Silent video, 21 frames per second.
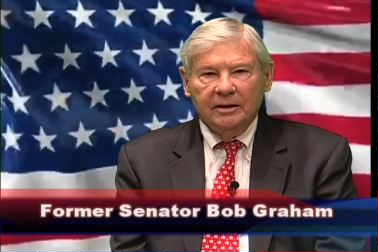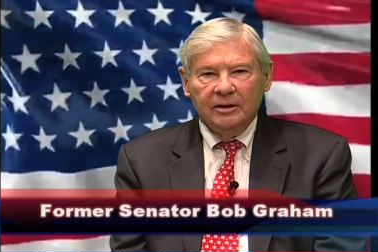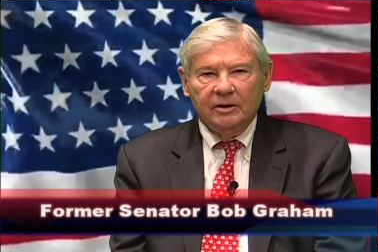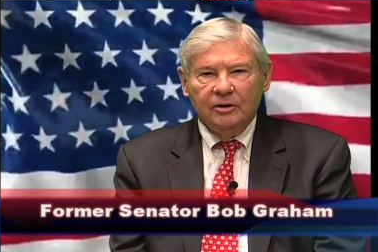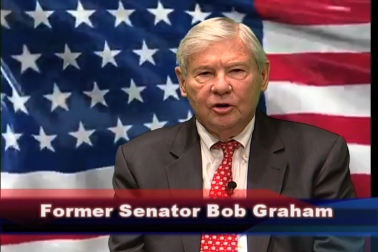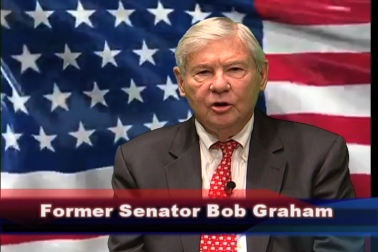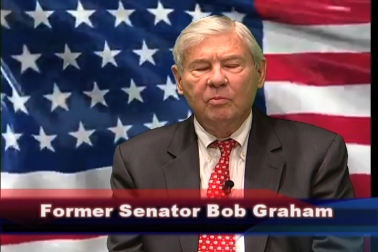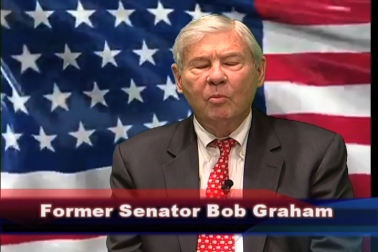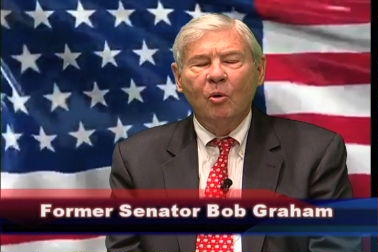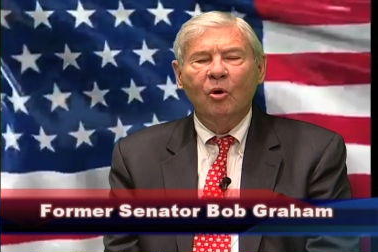
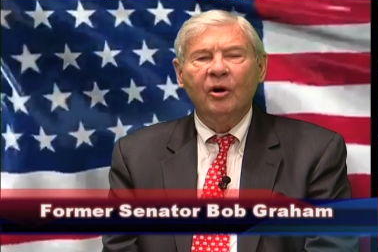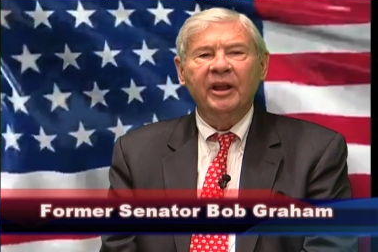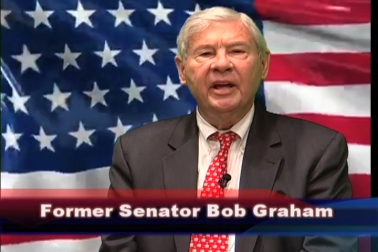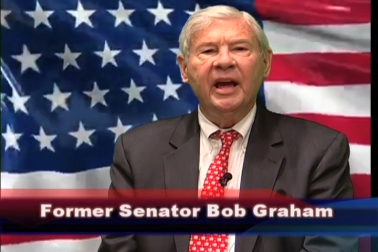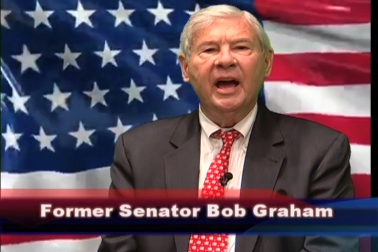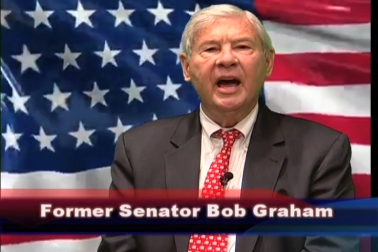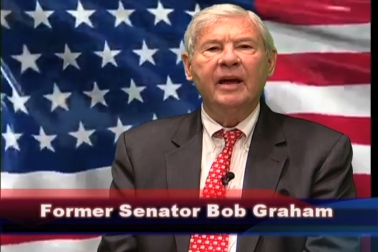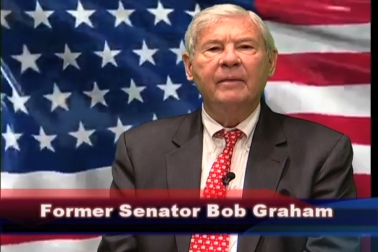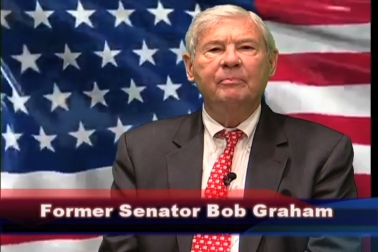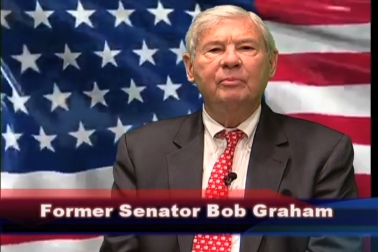Good morning.
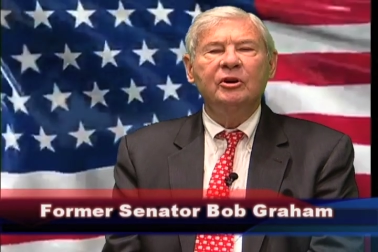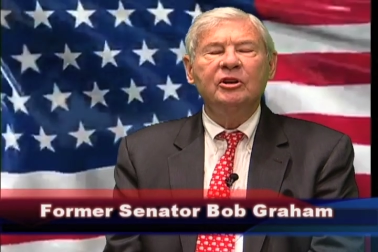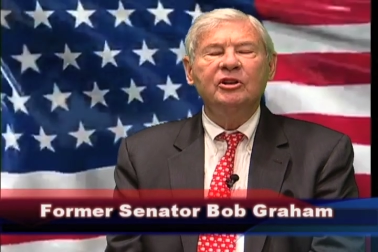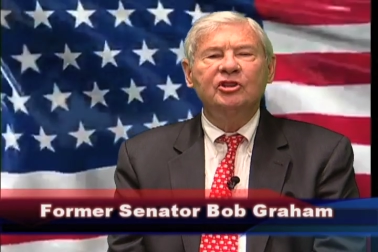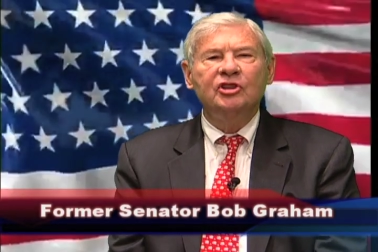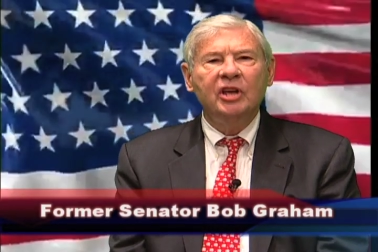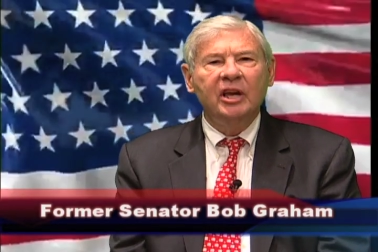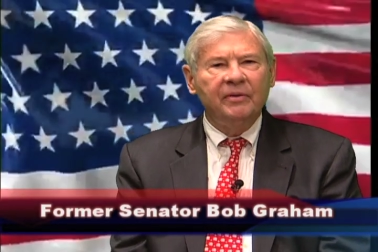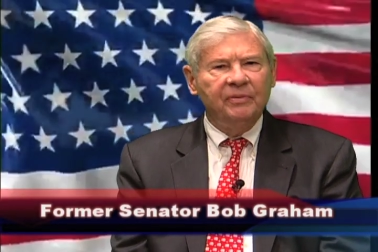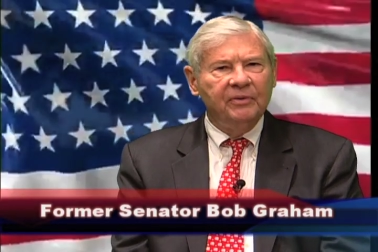I
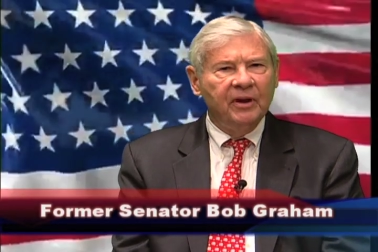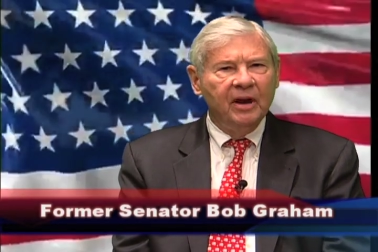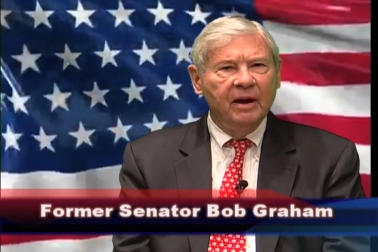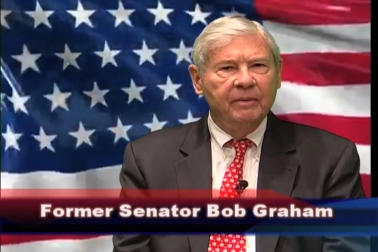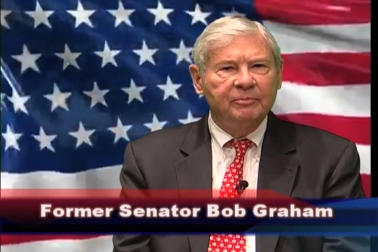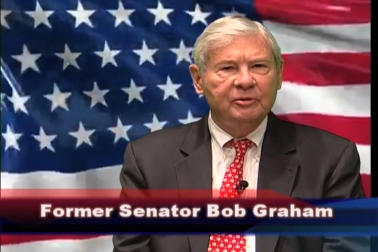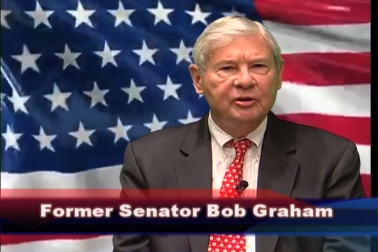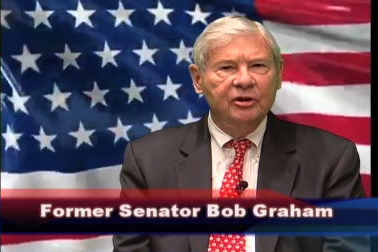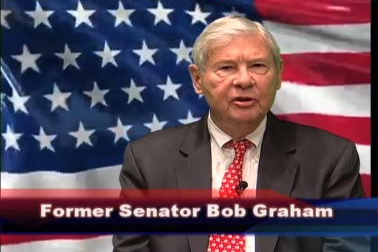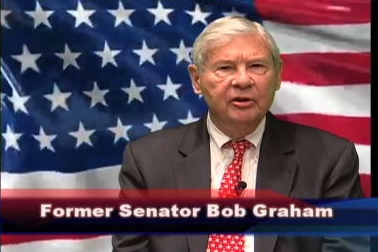appreciate the
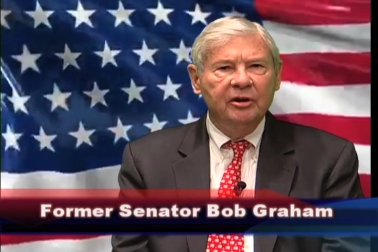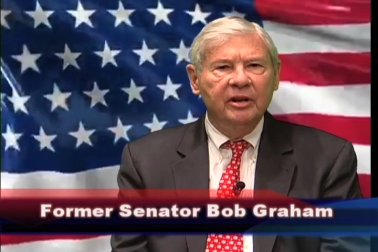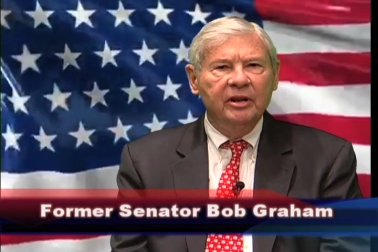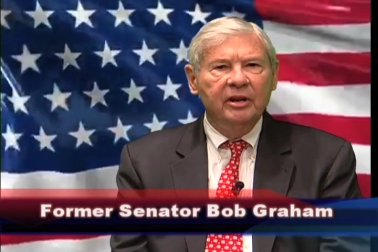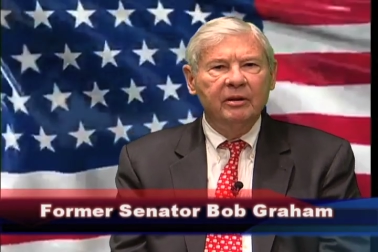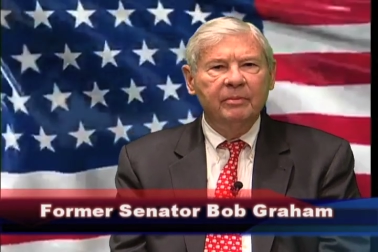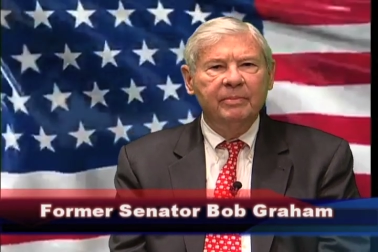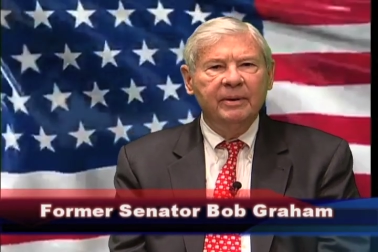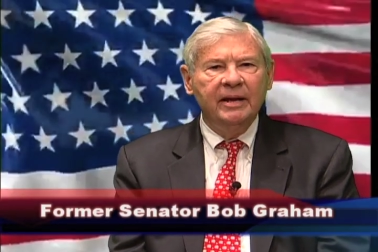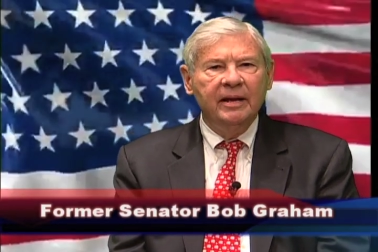
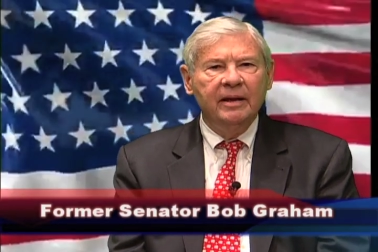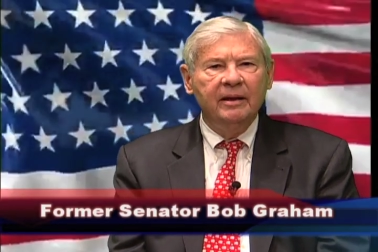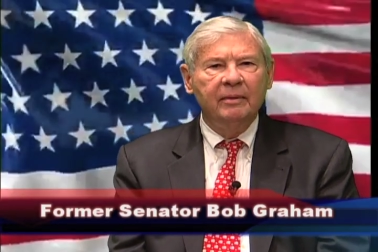opportunity to be